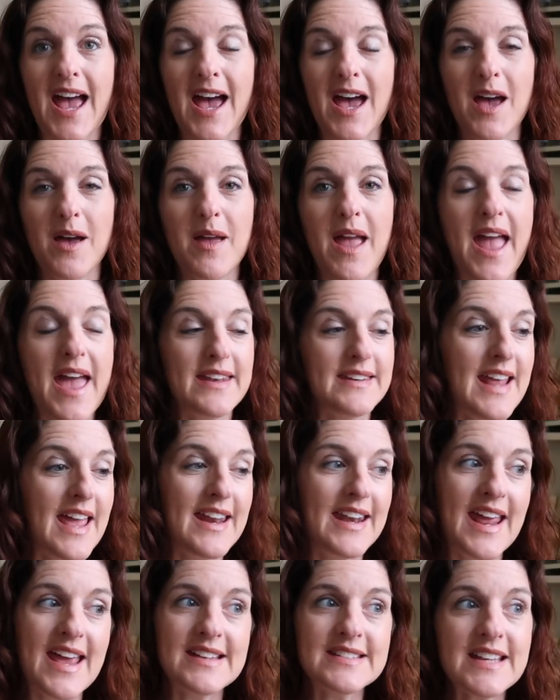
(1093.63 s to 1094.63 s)

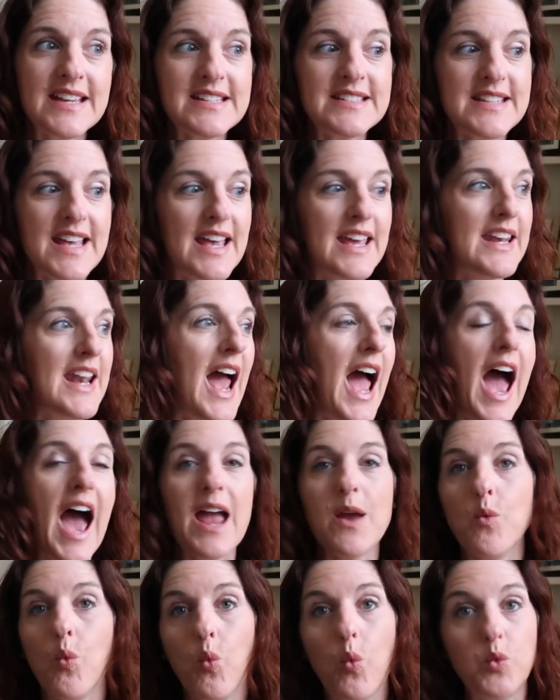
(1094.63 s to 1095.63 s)
And as I said,
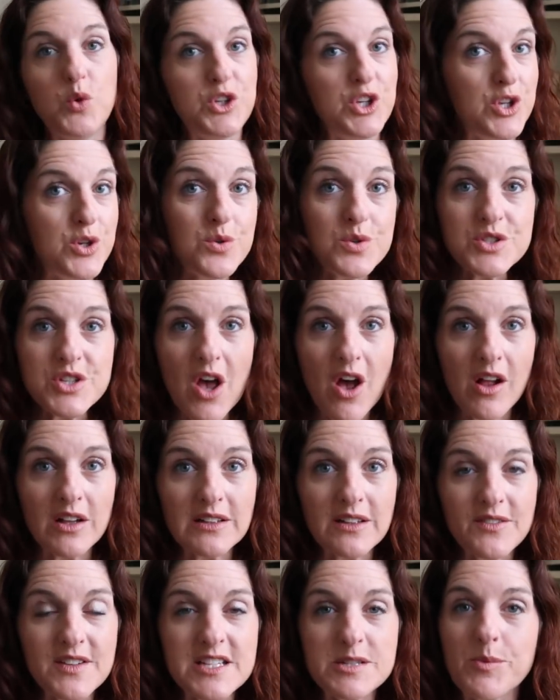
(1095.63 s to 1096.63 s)
I use
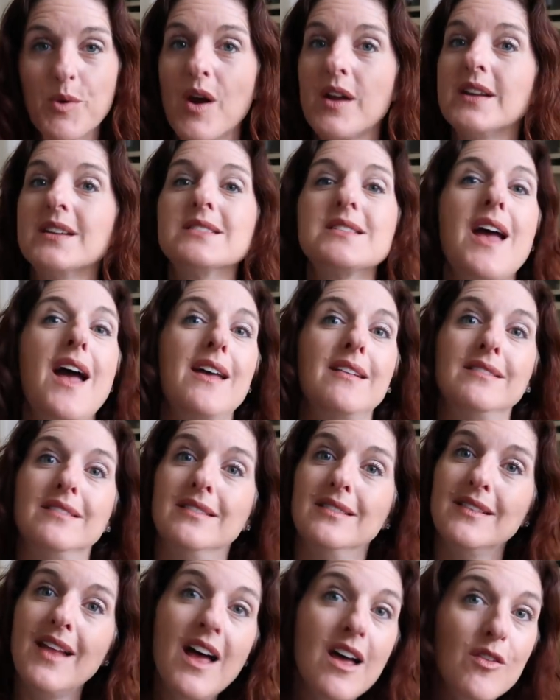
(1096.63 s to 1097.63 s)
all of these products. I
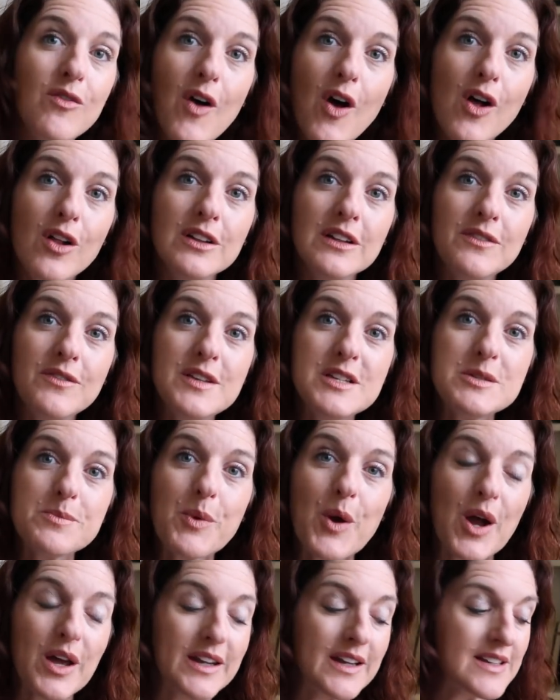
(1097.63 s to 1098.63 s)
love all of these
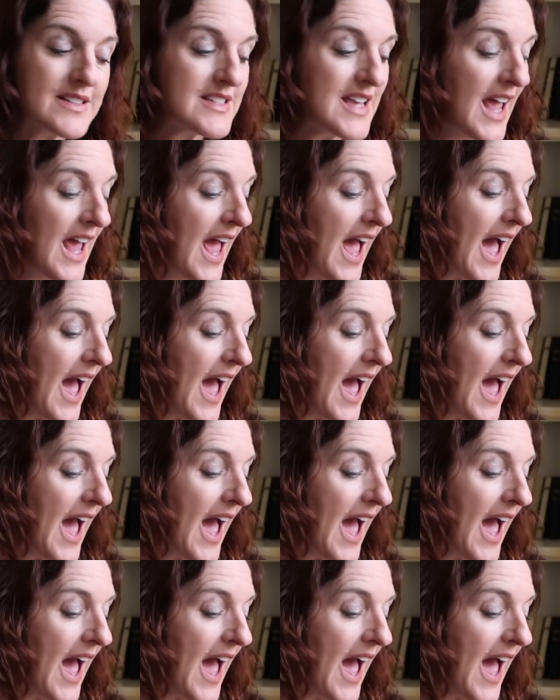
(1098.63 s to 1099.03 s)
products.